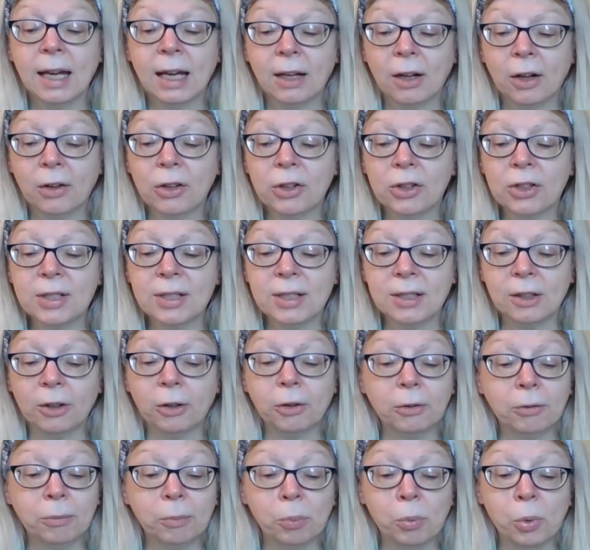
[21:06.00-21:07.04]
in other
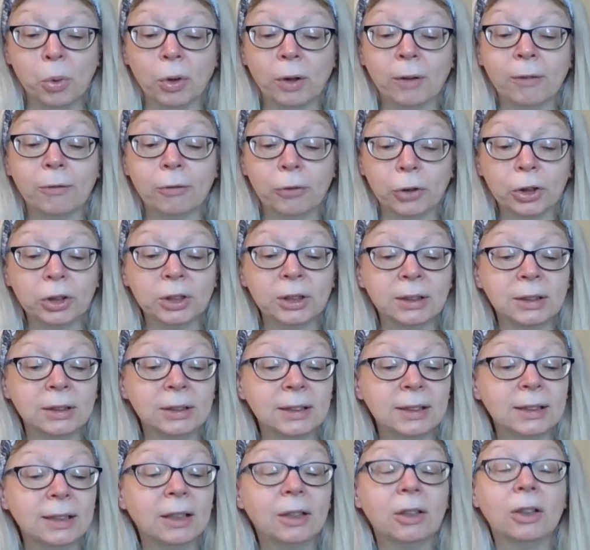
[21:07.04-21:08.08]
still more
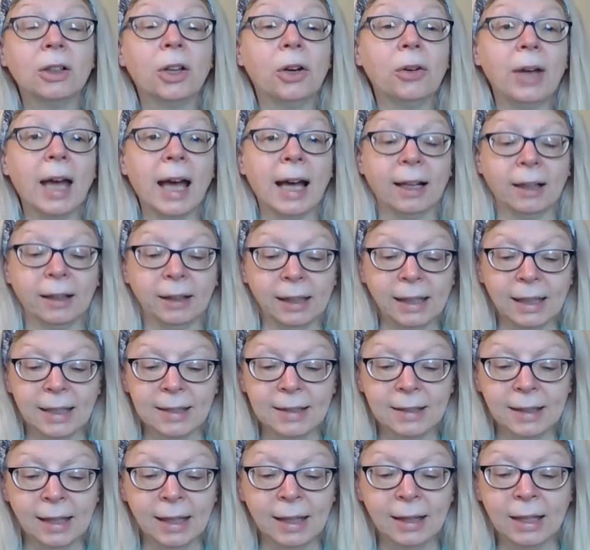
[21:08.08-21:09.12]
verdant
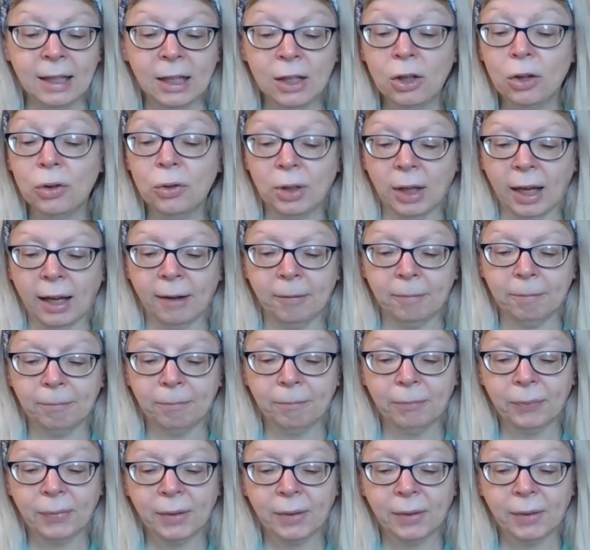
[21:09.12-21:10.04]
localities in the Union.